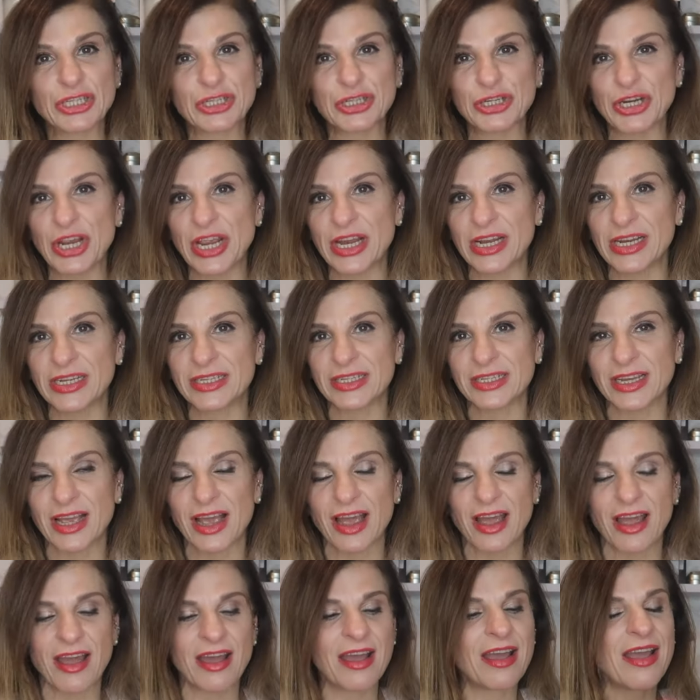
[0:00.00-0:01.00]
trainers
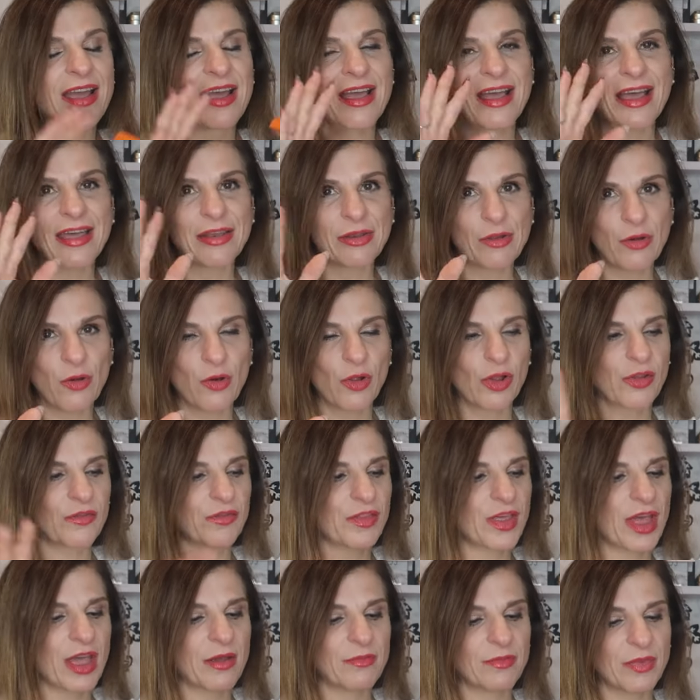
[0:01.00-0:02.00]
are and all
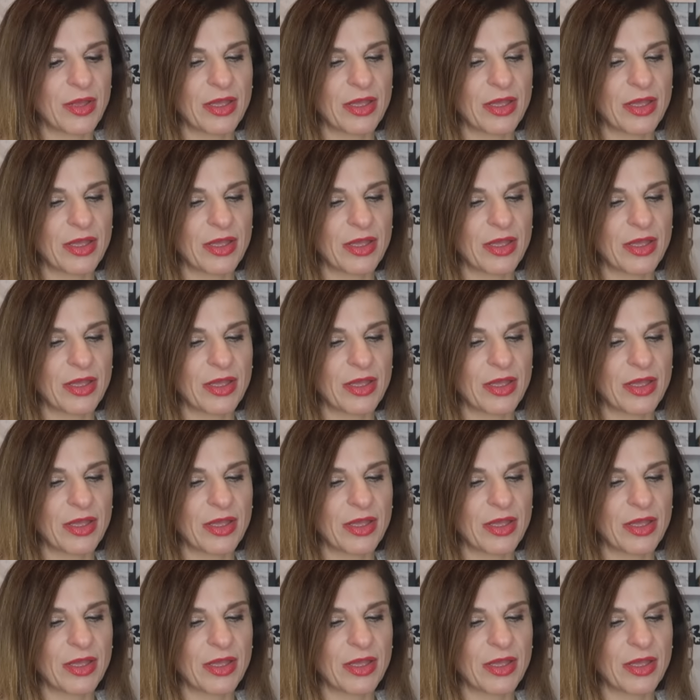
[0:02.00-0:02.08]
of that.